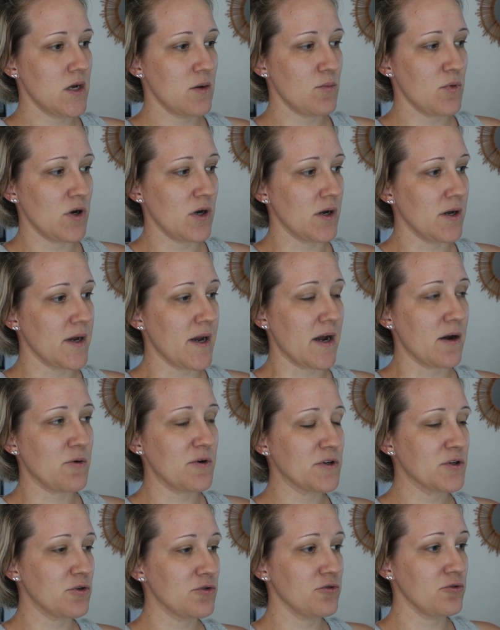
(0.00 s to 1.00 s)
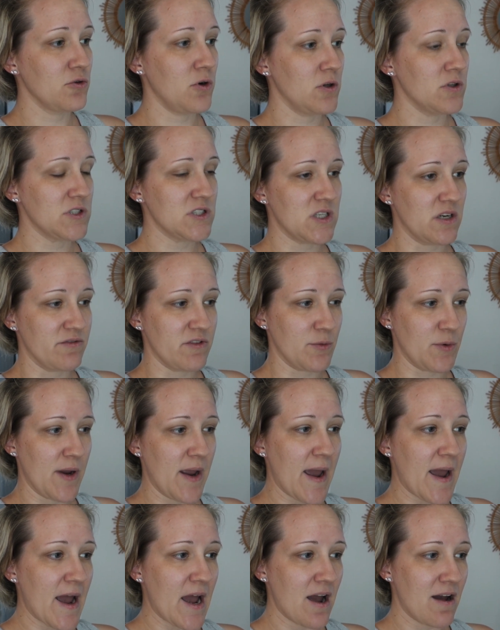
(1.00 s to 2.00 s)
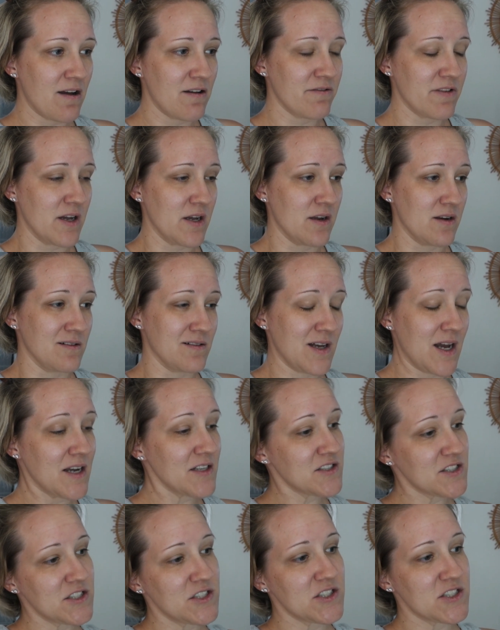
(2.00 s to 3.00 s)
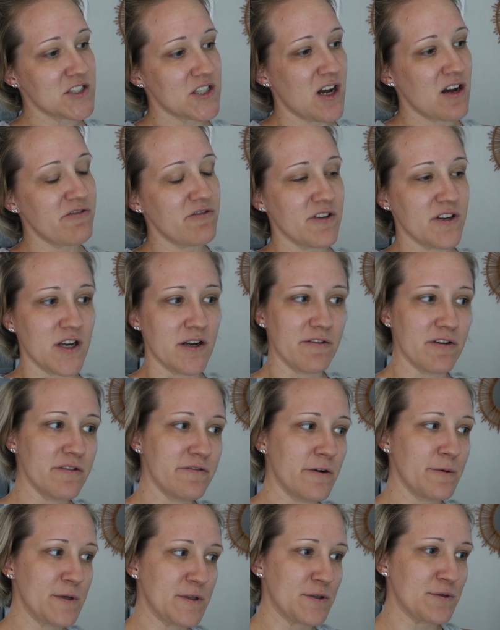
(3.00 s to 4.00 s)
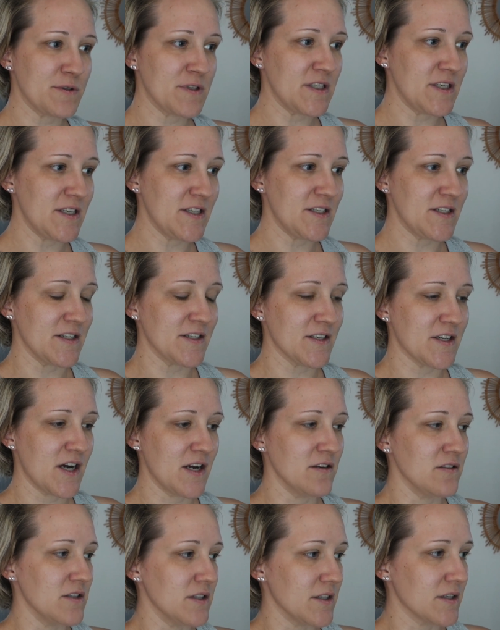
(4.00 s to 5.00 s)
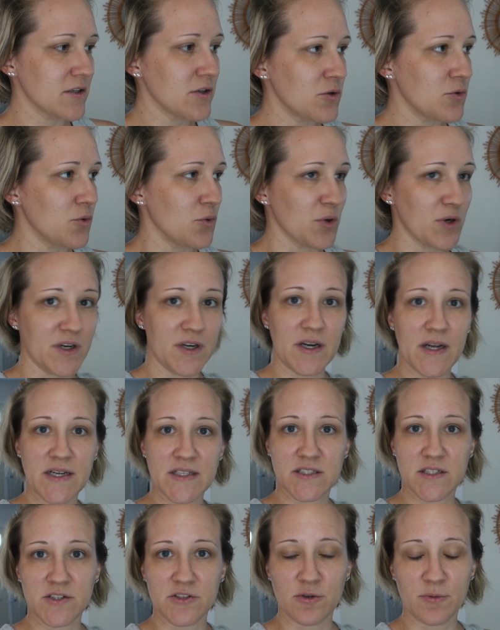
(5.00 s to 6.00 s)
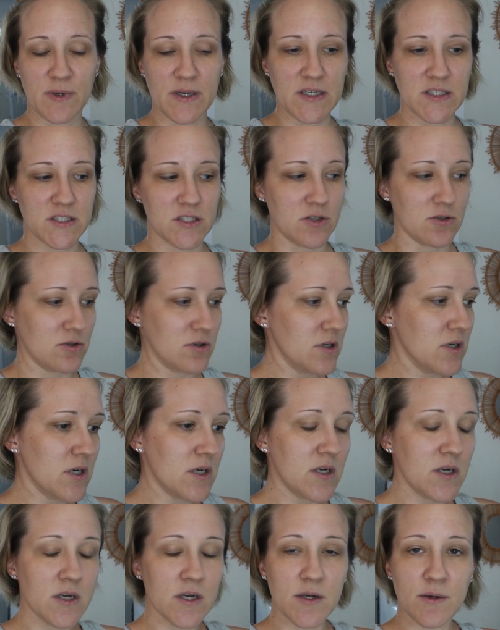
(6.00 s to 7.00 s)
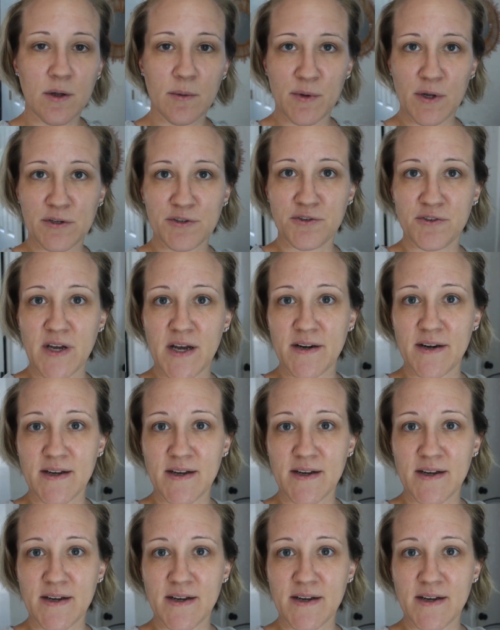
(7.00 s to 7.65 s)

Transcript: but yeah, I want to go through all the stuff that we have and last year's stuff and get rid of what we don't need and kind of like organize a little bit, so maybe I'll do that